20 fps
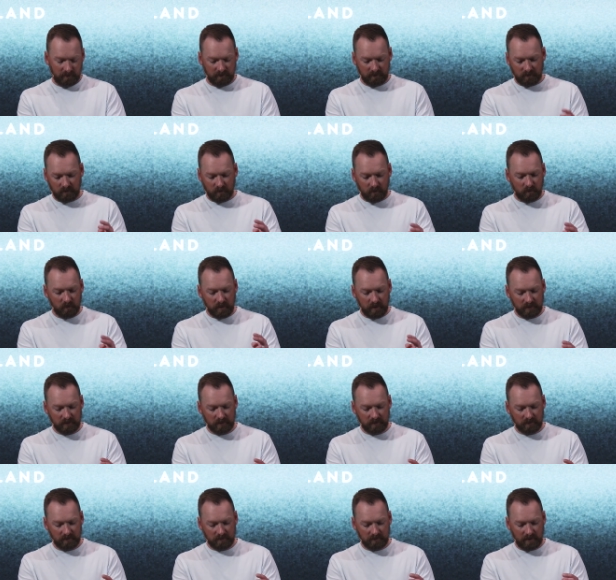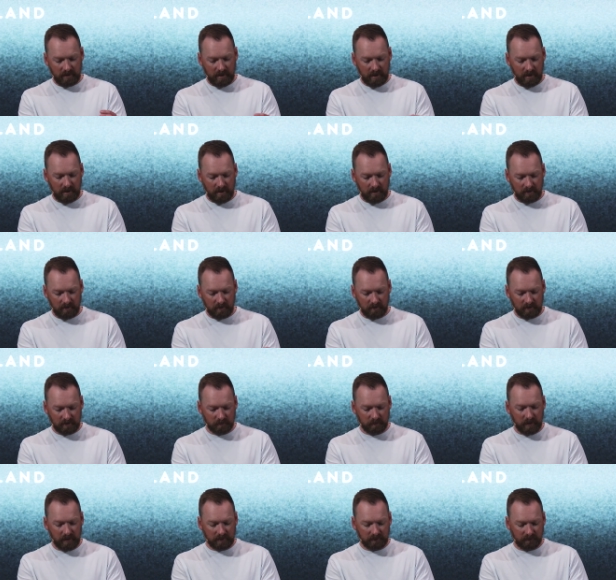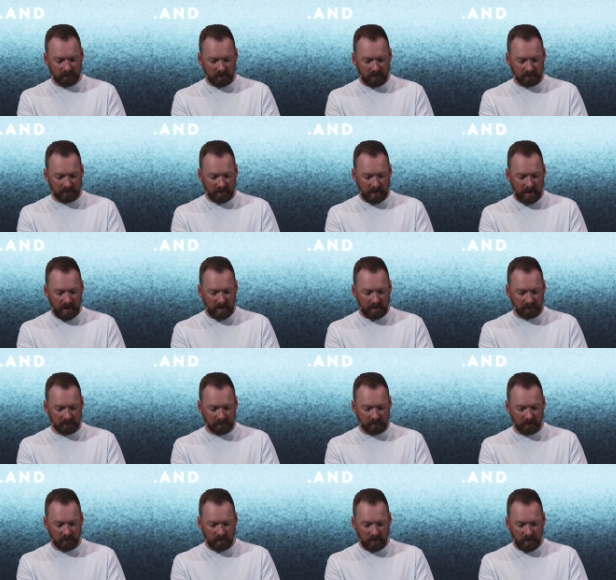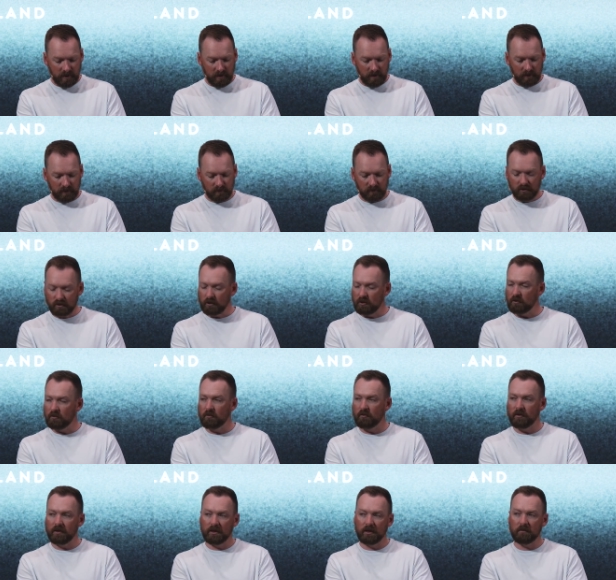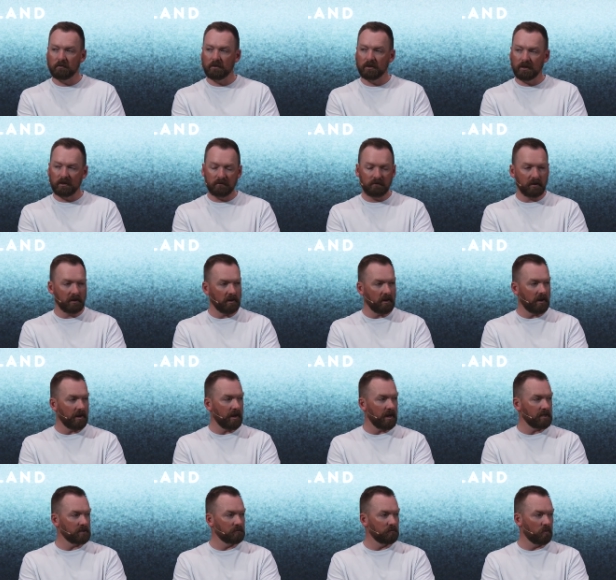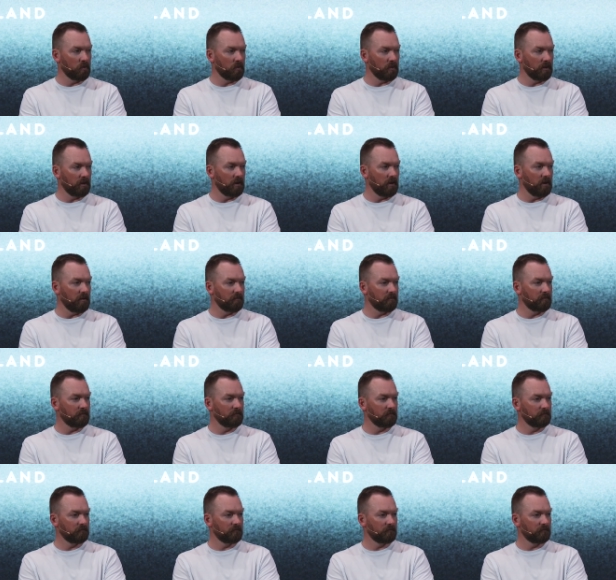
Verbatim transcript: Two questions that I, I think this begs for us to ask Do you really believe that God has more than enough?